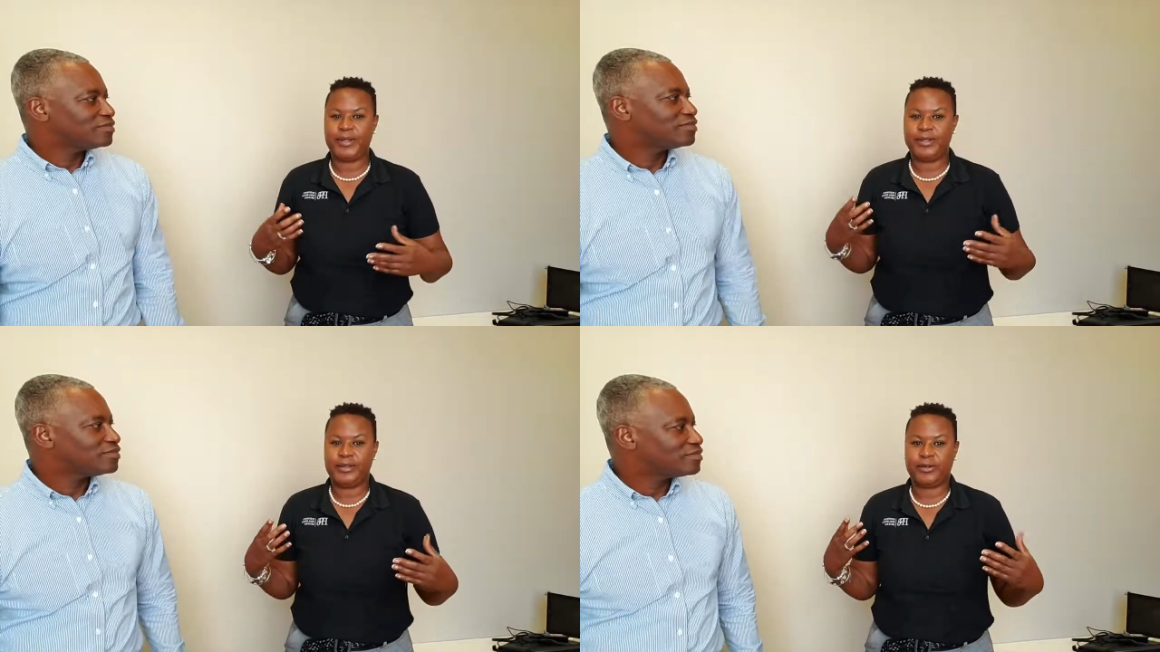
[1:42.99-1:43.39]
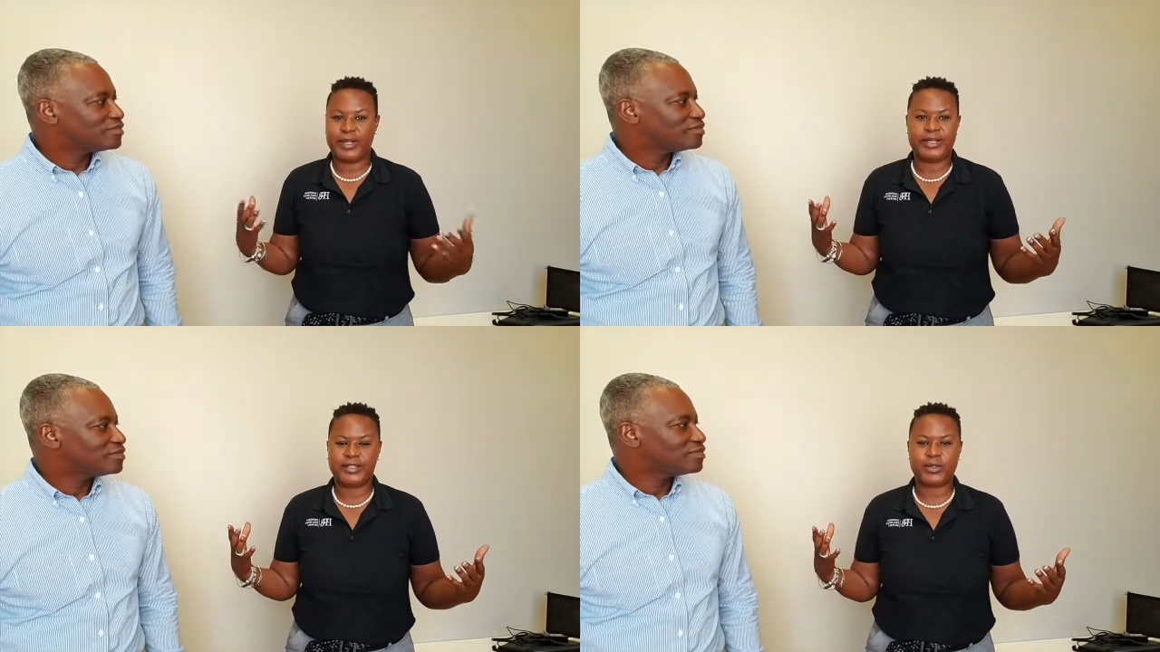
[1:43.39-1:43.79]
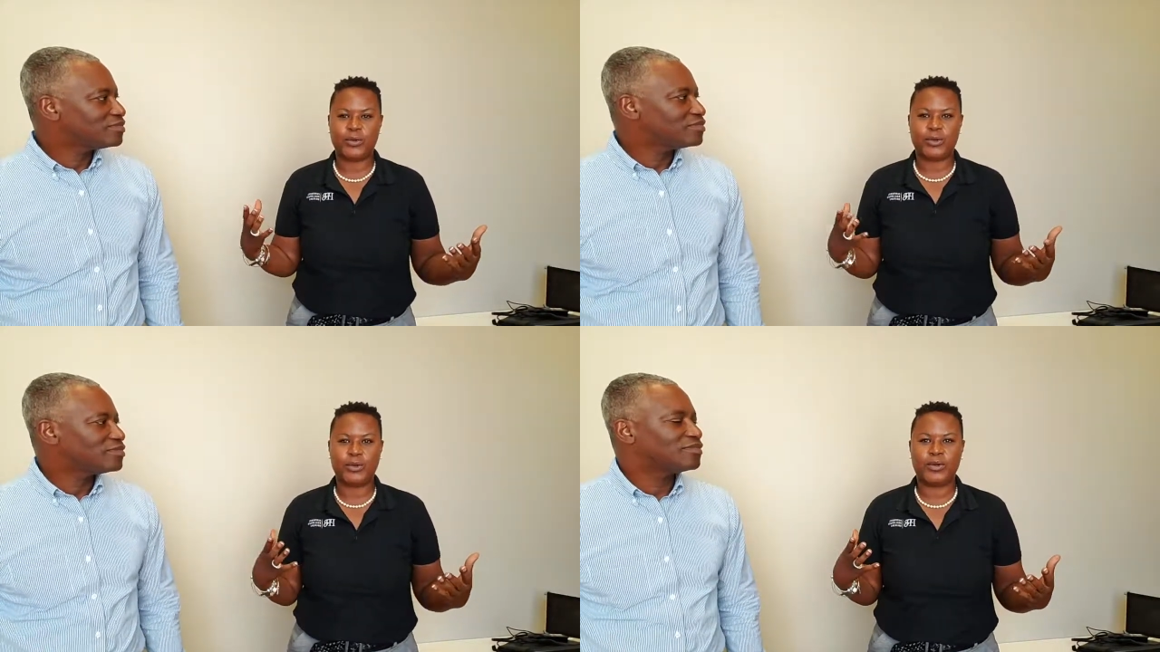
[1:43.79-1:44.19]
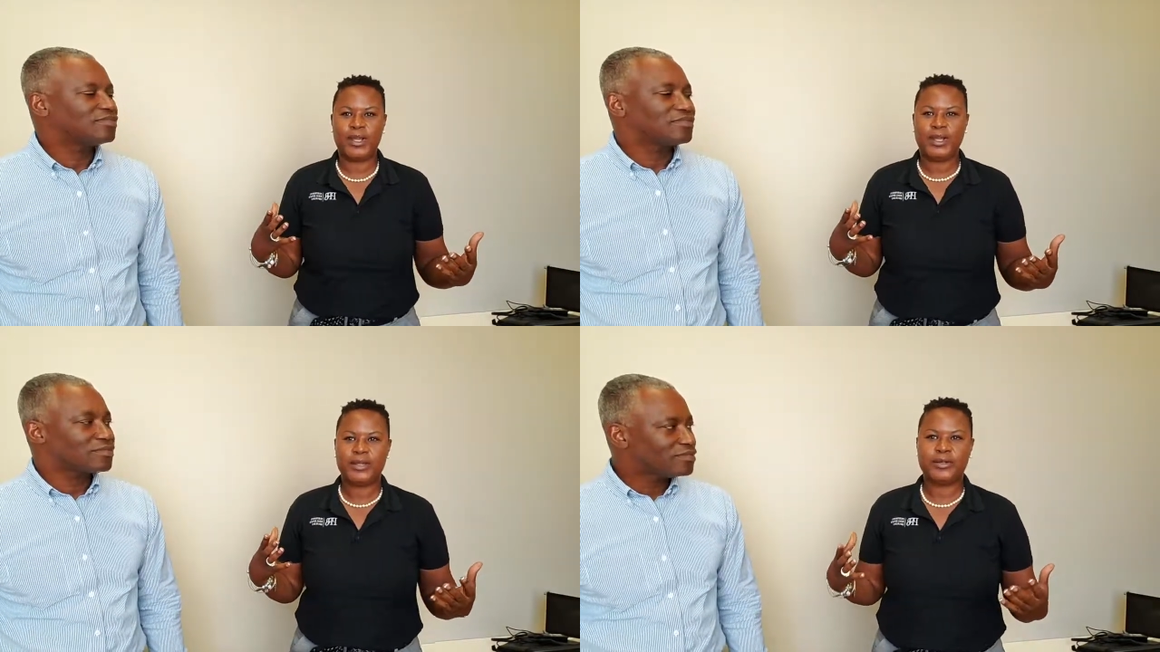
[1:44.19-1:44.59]
Speaker 1: cr- your credit
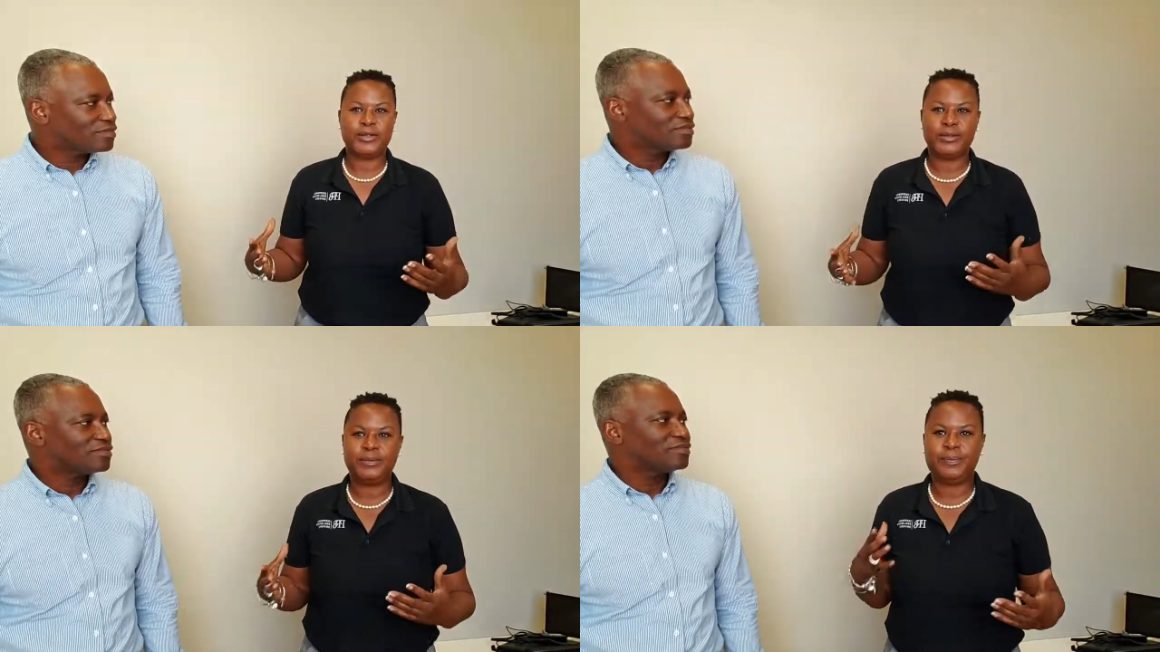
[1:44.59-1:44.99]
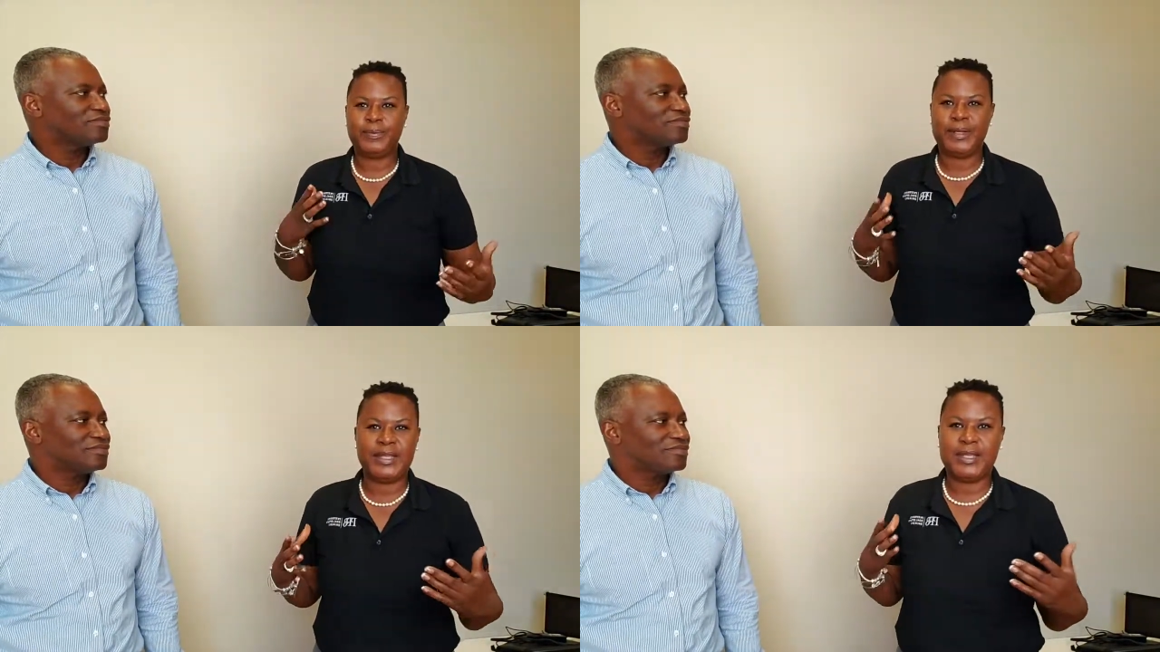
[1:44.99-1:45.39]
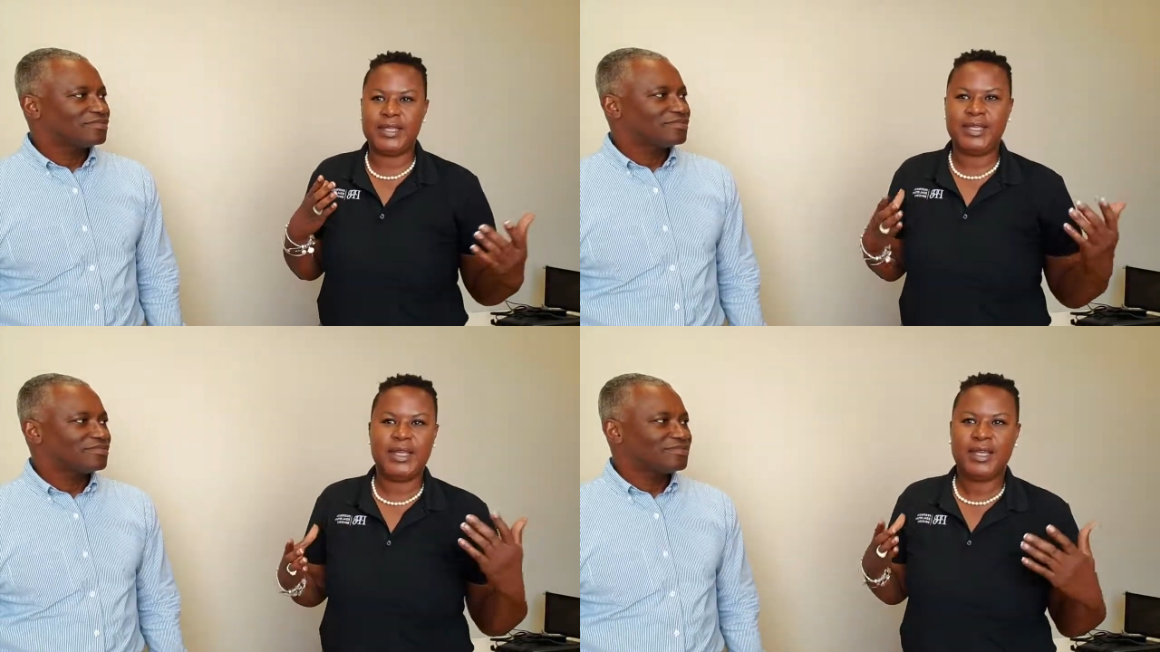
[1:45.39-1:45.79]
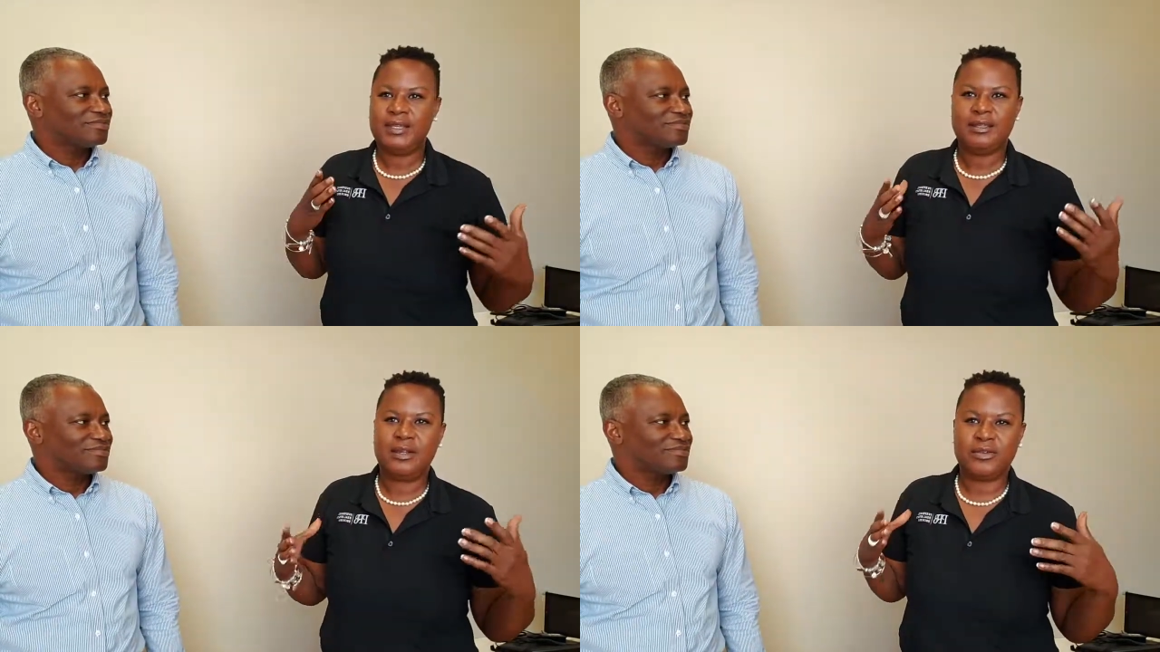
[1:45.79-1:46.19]
score could be,
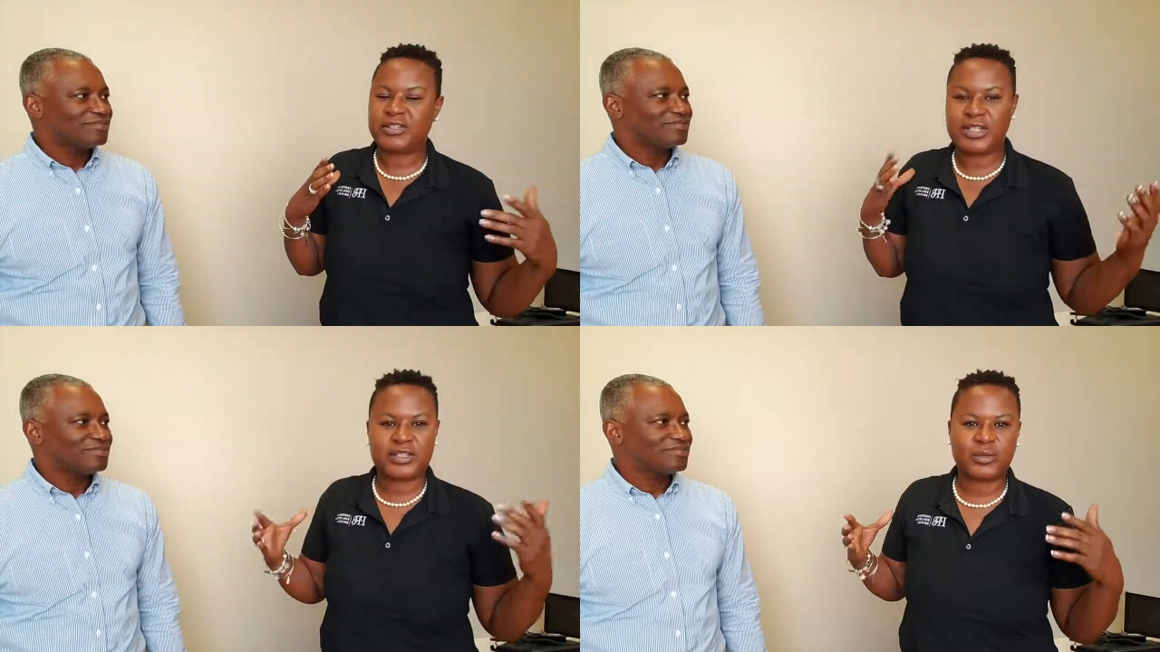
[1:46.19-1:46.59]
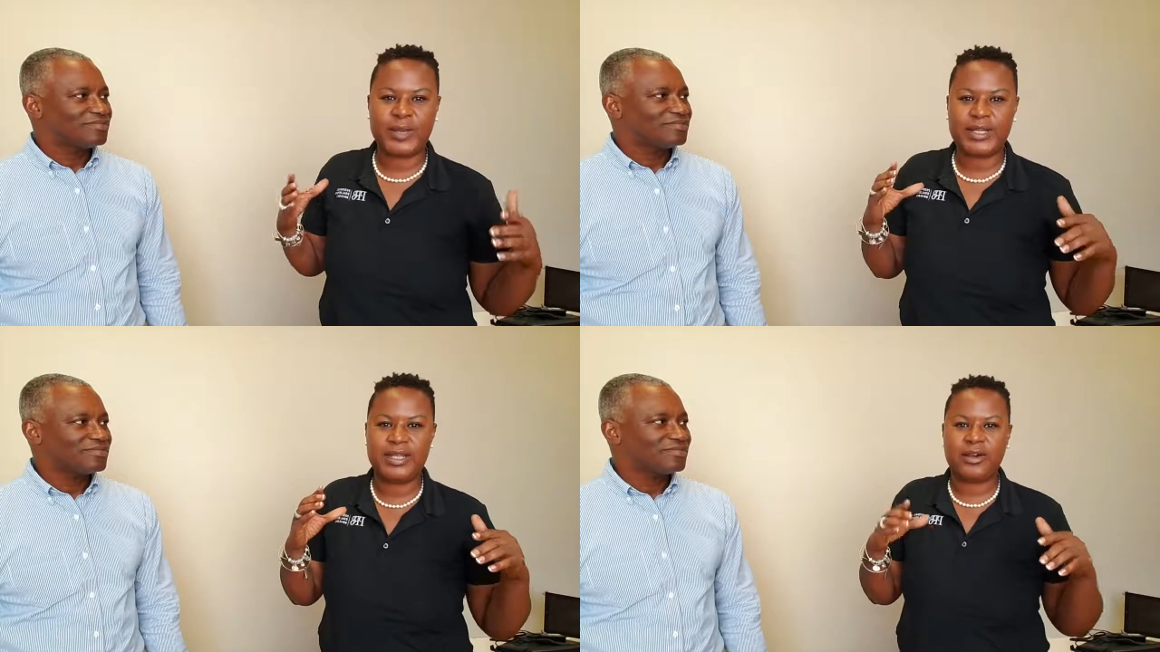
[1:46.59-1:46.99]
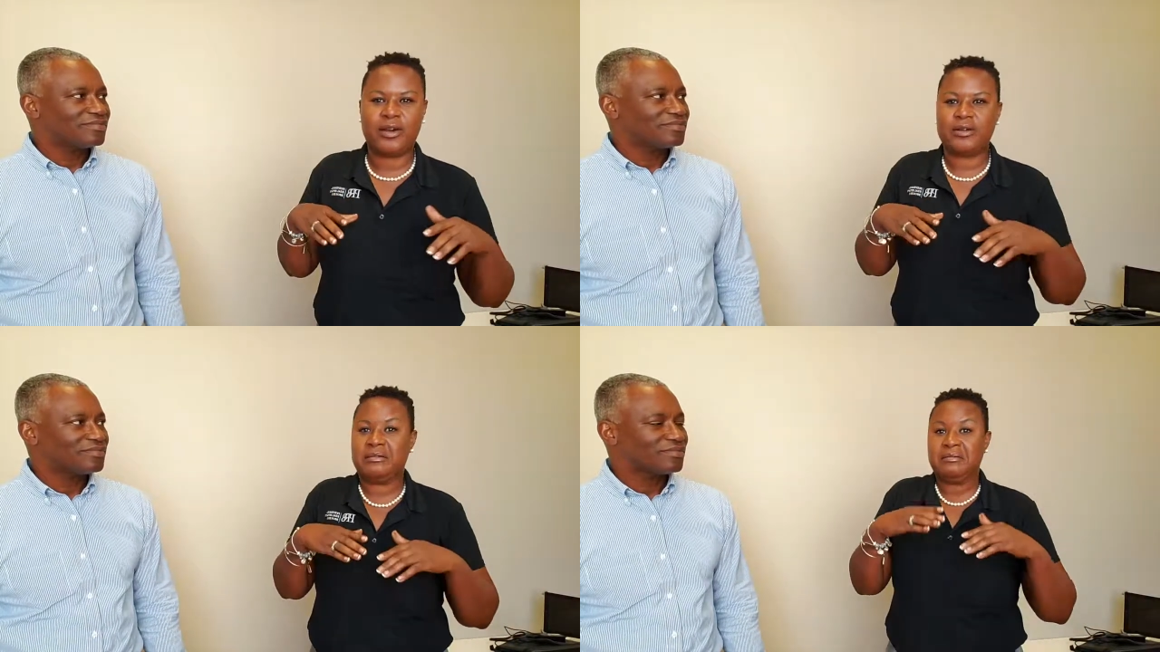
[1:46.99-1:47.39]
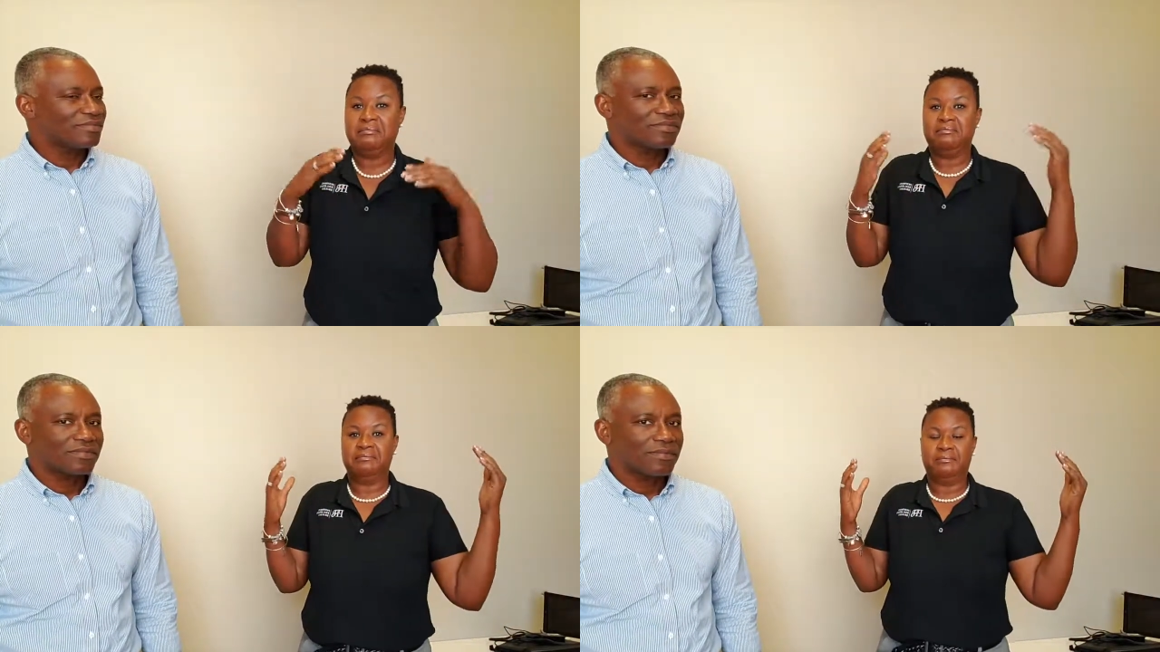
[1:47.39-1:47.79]
you know, 620 or